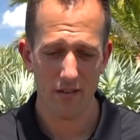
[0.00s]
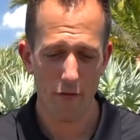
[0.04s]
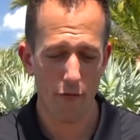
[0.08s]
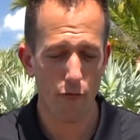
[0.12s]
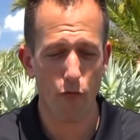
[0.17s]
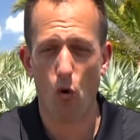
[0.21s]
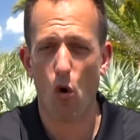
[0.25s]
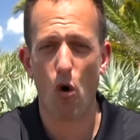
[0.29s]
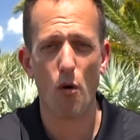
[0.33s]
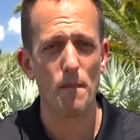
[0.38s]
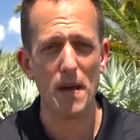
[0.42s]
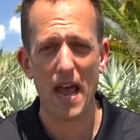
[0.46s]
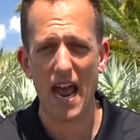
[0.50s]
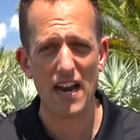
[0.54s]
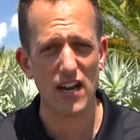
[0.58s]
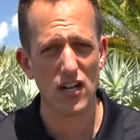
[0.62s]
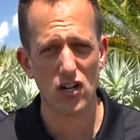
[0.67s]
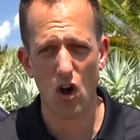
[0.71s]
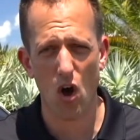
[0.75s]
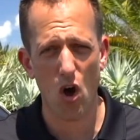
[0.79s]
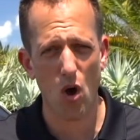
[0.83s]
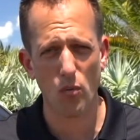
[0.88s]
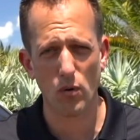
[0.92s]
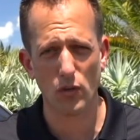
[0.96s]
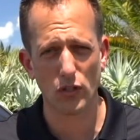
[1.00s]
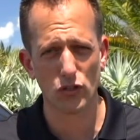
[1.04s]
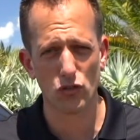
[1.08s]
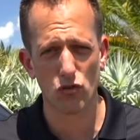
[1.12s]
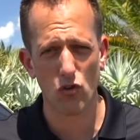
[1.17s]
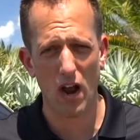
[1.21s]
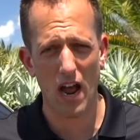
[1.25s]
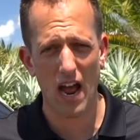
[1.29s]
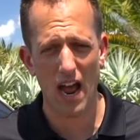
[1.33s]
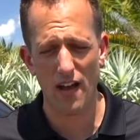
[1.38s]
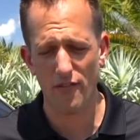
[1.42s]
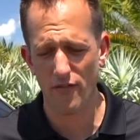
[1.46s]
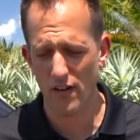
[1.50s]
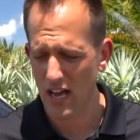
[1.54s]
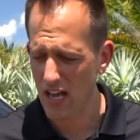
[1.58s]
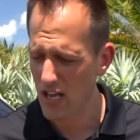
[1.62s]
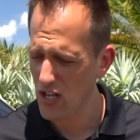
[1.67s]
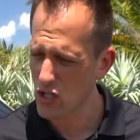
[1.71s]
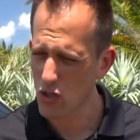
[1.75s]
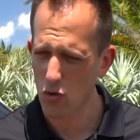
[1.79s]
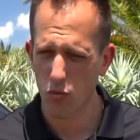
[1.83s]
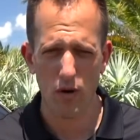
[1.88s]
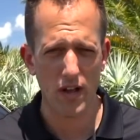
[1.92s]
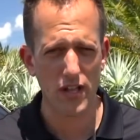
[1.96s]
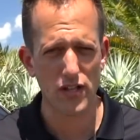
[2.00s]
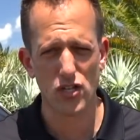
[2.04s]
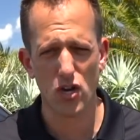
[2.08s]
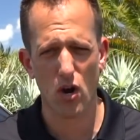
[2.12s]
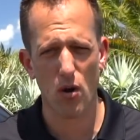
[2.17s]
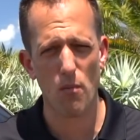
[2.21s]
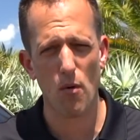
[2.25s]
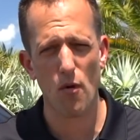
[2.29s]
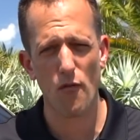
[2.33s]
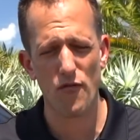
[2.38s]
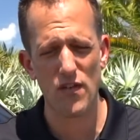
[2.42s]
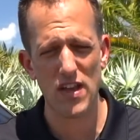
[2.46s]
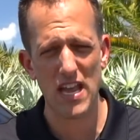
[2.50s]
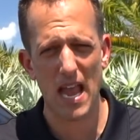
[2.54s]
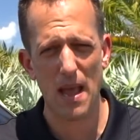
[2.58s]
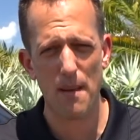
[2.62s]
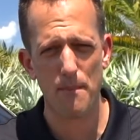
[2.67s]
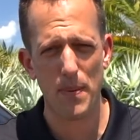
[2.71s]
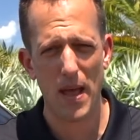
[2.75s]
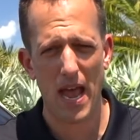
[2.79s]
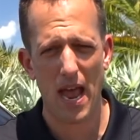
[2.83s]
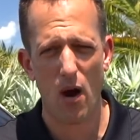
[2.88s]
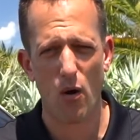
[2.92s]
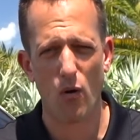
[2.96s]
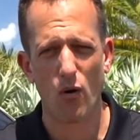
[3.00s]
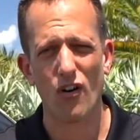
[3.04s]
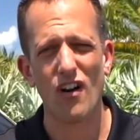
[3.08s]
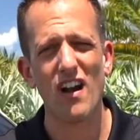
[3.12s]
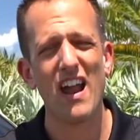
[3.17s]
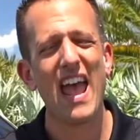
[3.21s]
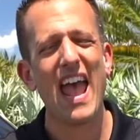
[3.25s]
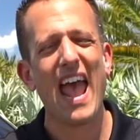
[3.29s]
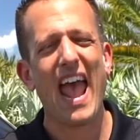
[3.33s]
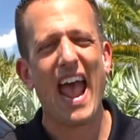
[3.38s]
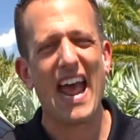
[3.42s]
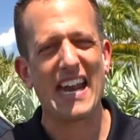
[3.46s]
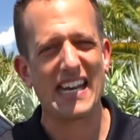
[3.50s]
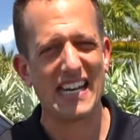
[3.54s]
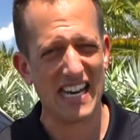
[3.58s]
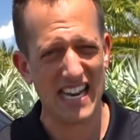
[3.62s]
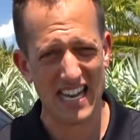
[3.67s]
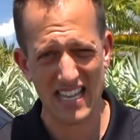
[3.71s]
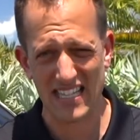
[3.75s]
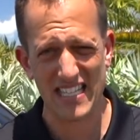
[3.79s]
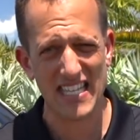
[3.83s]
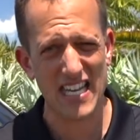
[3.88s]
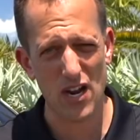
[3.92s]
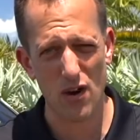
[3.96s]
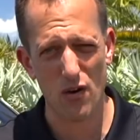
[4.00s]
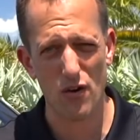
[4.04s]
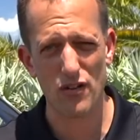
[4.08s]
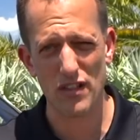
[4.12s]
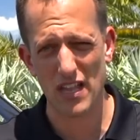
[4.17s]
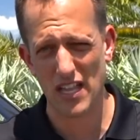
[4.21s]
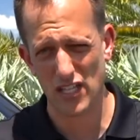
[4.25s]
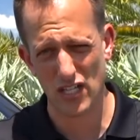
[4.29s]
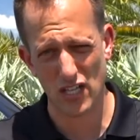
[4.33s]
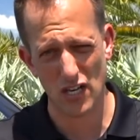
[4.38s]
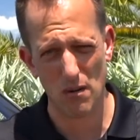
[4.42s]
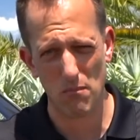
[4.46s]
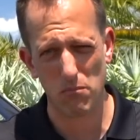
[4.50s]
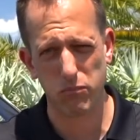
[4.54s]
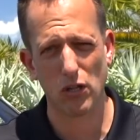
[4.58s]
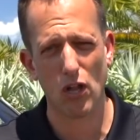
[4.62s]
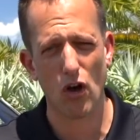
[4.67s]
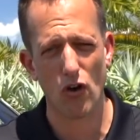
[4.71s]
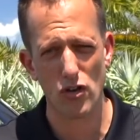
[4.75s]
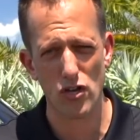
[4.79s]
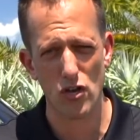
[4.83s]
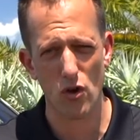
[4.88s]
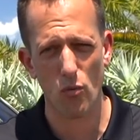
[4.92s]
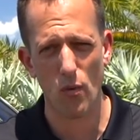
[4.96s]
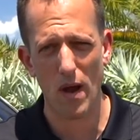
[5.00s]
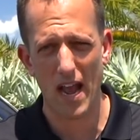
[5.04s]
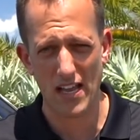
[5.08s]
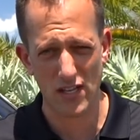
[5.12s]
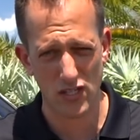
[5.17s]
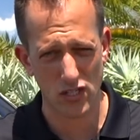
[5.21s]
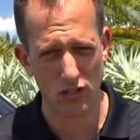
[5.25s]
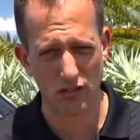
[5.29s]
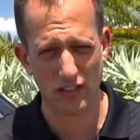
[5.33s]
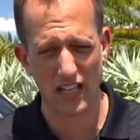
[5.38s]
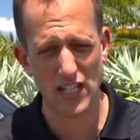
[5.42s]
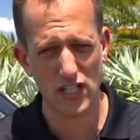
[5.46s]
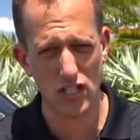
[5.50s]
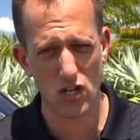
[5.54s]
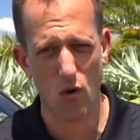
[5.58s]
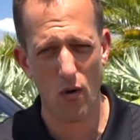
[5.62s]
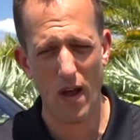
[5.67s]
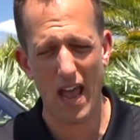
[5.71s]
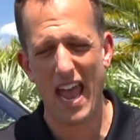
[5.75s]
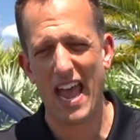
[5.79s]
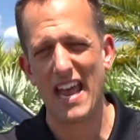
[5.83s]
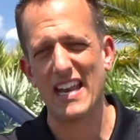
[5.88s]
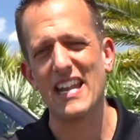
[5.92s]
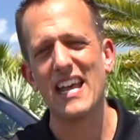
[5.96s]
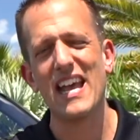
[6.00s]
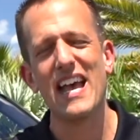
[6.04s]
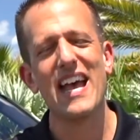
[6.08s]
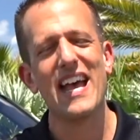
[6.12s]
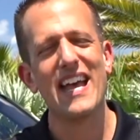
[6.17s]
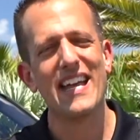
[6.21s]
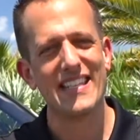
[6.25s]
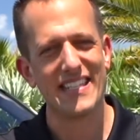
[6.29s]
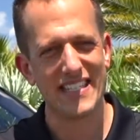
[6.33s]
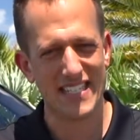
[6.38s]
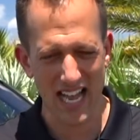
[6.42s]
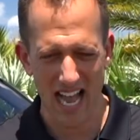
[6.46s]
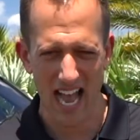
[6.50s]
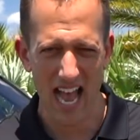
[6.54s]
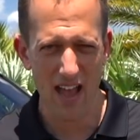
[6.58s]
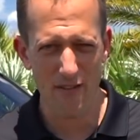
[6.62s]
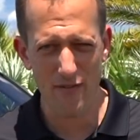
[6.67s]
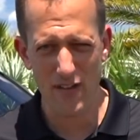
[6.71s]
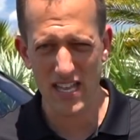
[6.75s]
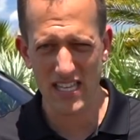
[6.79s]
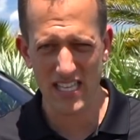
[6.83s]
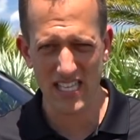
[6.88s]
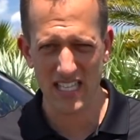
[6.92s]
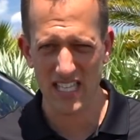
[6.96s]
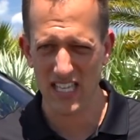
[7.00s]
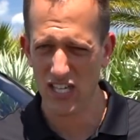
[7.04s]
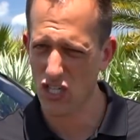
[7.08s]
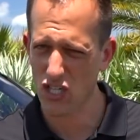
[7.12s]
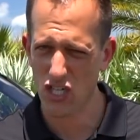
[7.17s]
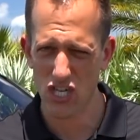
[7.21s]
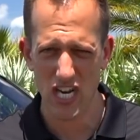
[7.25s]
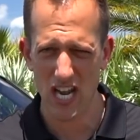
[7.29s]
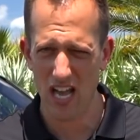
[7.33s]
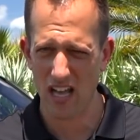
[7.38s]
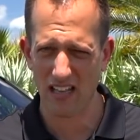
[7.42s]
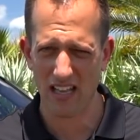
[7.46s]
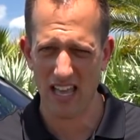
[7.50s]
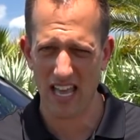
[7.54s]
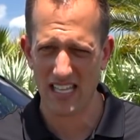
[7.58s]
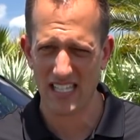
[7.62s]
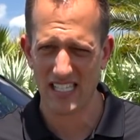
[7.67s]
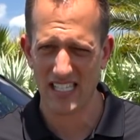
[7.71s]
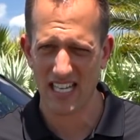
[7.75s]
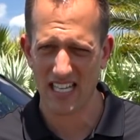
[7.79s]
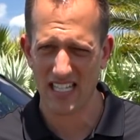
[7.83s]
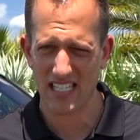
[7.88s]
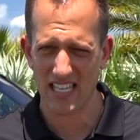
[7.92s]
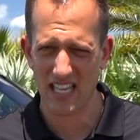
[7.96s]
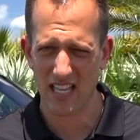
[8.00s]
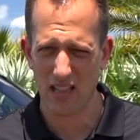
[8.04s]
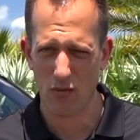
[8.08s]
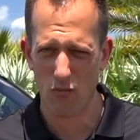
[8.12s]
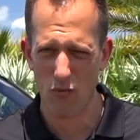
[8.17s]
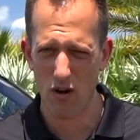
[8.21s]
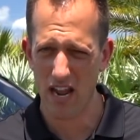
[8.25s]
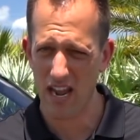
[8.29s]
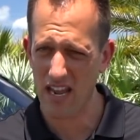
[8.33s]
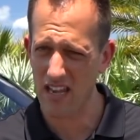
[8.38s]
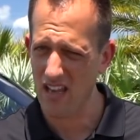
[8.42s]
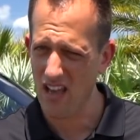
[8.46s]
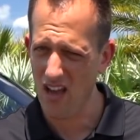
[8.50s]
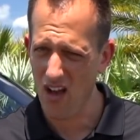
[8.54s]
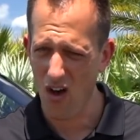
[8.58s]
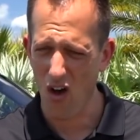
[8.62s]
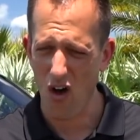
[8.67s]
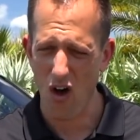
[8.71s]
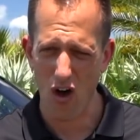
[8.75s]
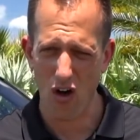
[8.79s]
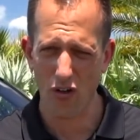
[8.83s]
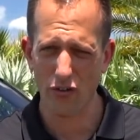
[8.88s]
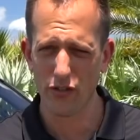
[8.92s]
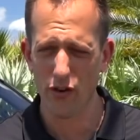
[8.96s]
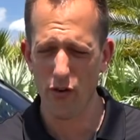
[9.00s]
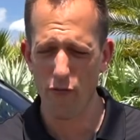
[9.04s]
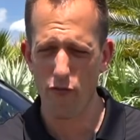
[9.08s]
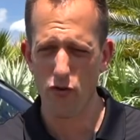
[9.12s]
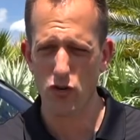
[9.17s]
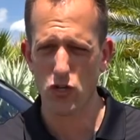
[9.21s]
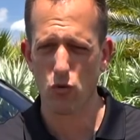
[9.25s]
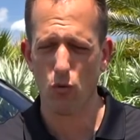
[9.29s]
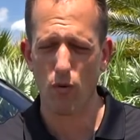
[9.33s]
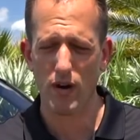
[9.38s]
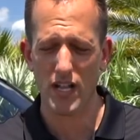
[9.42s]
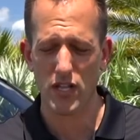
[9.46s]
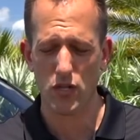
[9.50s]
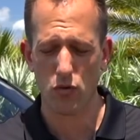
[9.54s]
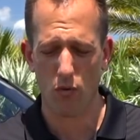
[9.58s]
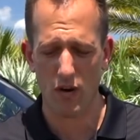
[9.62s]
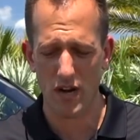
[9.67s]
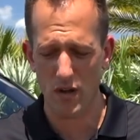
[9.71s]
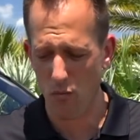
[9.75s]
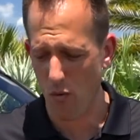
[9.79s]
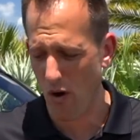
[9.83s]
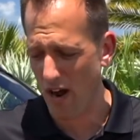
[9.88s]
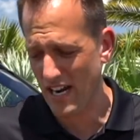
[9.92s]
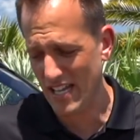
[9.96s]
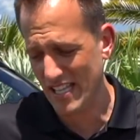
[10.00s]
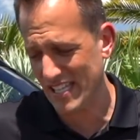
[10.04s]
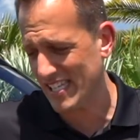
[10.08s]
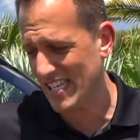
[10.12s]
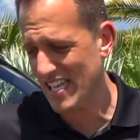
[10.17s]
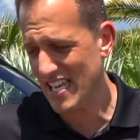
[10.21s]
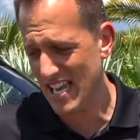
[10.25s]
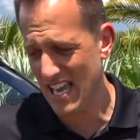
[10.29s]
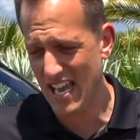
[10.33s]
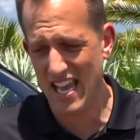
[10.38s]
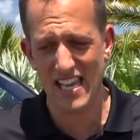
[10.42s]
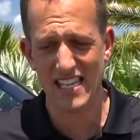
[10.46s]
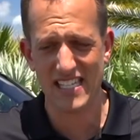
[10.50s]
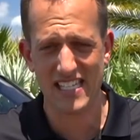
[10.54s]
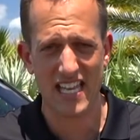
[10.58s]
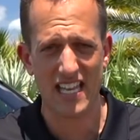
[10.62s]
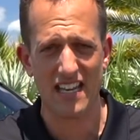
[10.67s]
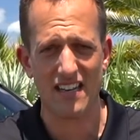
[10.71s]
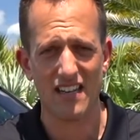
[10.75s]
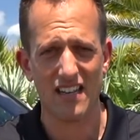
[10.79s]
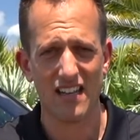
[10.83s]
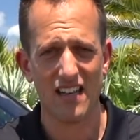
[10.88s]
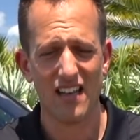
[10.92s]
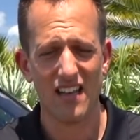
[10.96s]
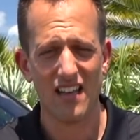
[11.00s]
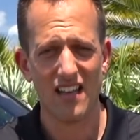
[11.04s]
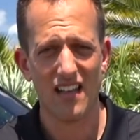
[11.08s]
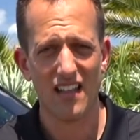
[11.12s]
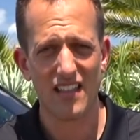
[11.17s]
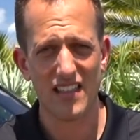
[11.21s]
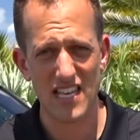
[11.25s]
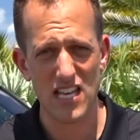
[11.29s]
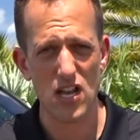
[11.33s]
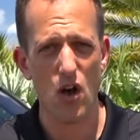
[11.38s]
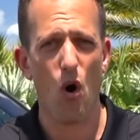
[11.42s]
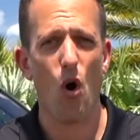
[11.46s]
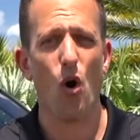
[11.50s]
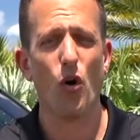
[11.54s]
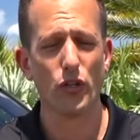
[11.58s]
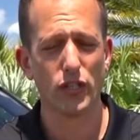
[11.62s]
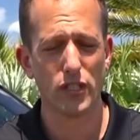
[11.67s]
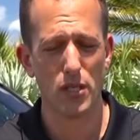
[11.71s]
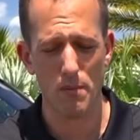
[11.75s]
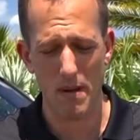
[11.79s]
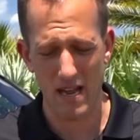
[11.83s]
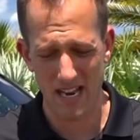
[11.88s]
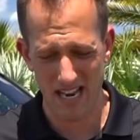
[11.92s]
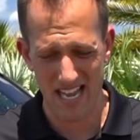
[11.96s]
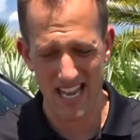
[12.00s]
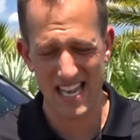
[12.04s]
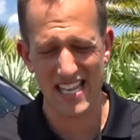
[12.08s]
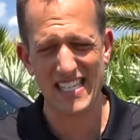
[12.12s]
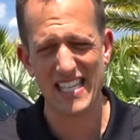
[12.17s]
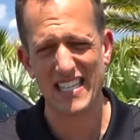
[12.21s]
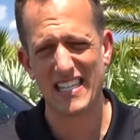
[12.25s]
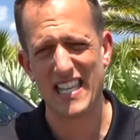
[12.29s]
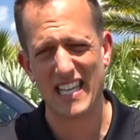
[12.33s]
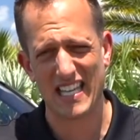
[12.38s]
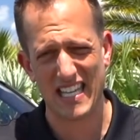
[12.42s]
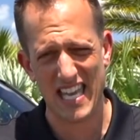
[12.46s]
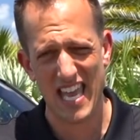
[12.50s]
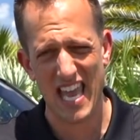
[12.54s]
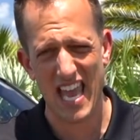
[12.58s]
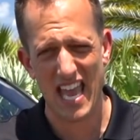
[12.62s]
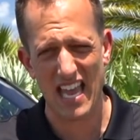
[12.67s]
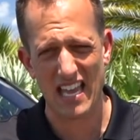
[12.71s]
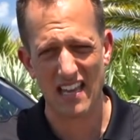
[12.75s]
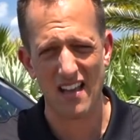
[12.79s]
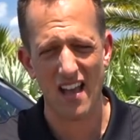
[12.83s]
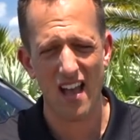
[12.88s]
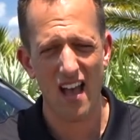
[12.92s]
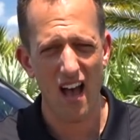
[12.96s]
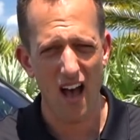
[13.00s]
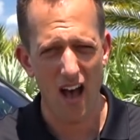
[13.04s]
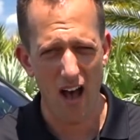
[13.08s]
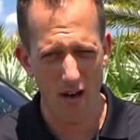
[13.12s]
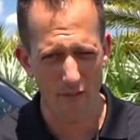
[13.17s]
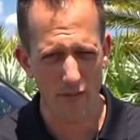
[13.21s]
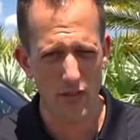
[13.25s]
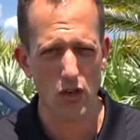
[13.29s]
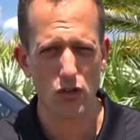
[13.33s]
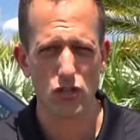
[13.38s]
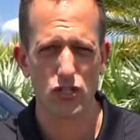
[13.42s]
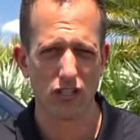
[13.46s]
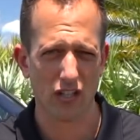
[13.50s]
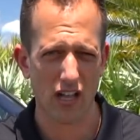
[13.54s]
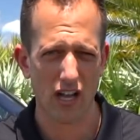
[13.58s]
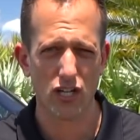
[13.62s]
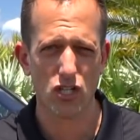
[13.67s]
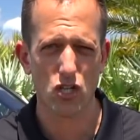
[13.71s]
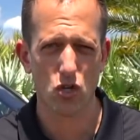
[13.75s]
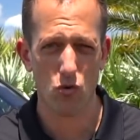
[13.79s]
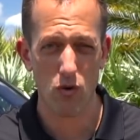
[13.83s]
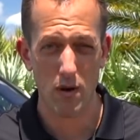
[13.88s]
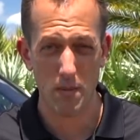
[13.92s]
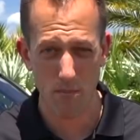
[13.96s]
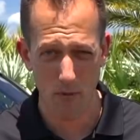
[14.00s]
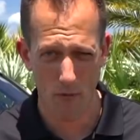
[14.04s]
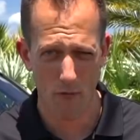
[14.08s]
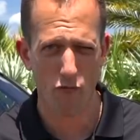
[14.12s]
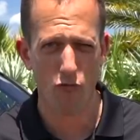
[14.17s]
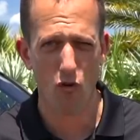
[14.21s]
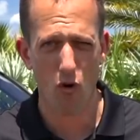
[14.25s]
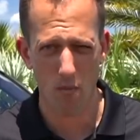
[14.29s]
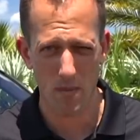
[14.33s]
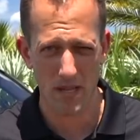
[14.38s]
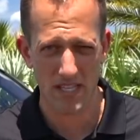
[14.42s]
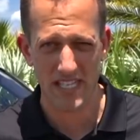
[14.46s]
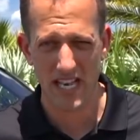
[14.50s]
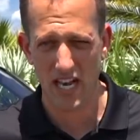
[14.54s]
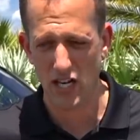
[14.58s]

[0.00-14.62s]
4MATIC all-wheel drive, twin-turbo V8 power, and an interior that's going to blow you away. So let's go ahead, dive into this GLS 63, all new for 2021, and see, is it the ultimate? Is it the king of those luxury performance